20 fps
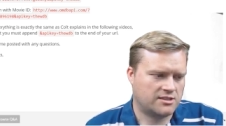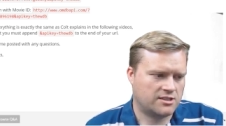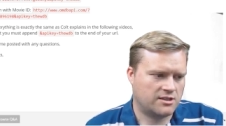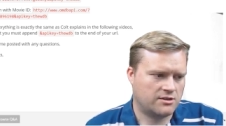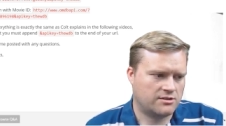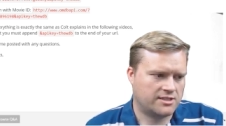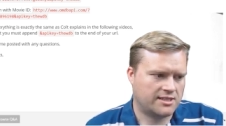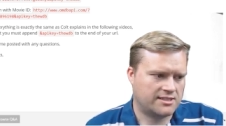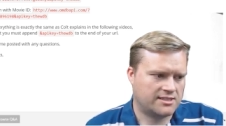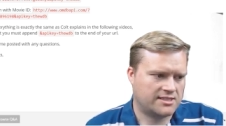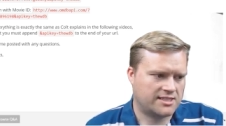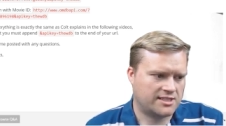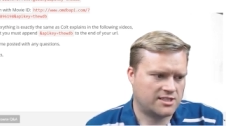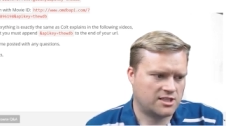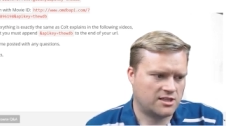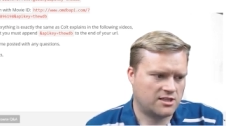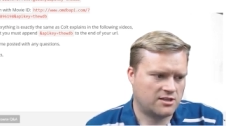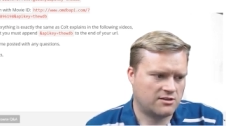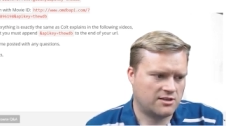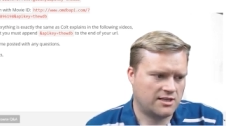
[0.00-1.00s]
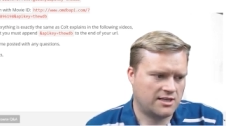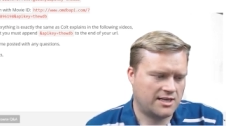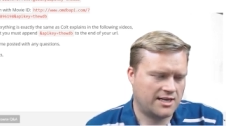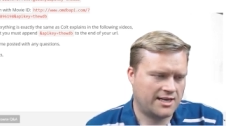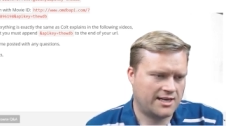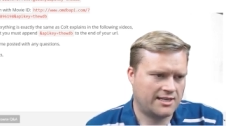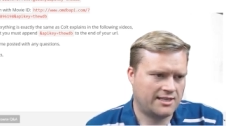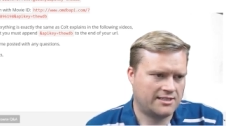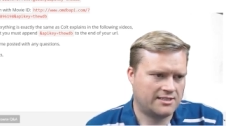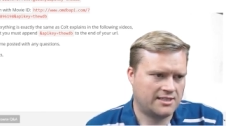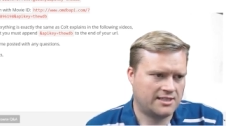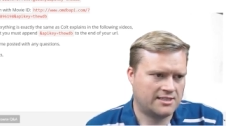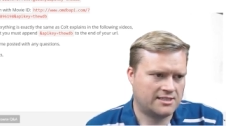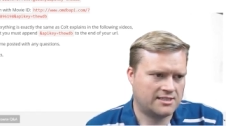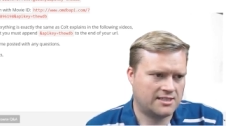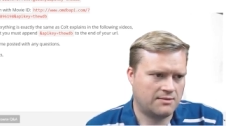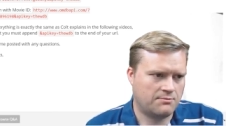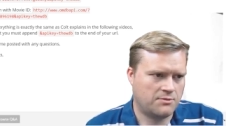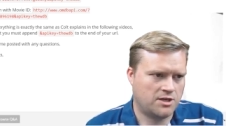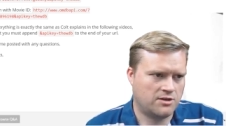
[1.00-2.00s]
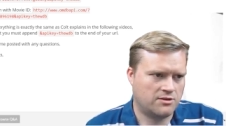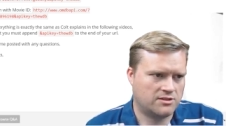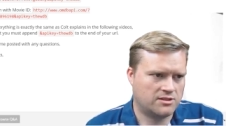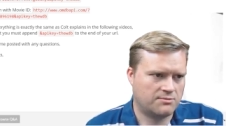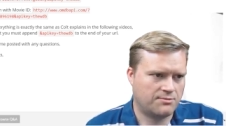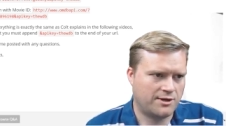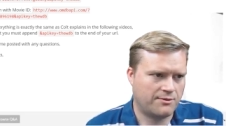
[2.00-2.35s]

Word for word: So that section 39 is, is the most.